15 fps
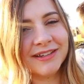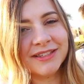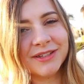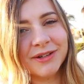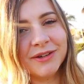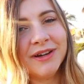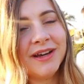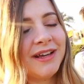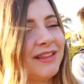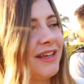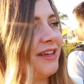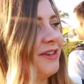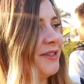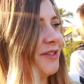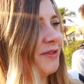So
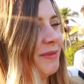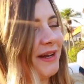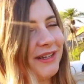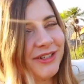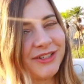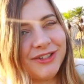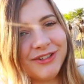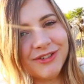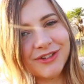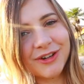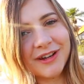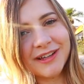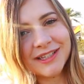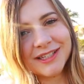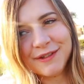thank you so much to
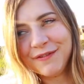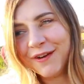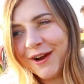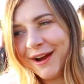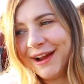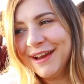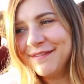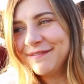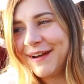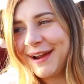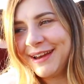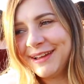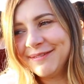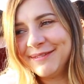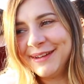Chris for
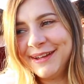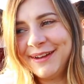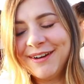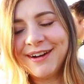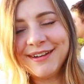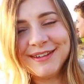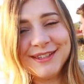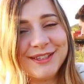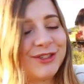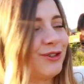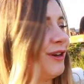inviting me on his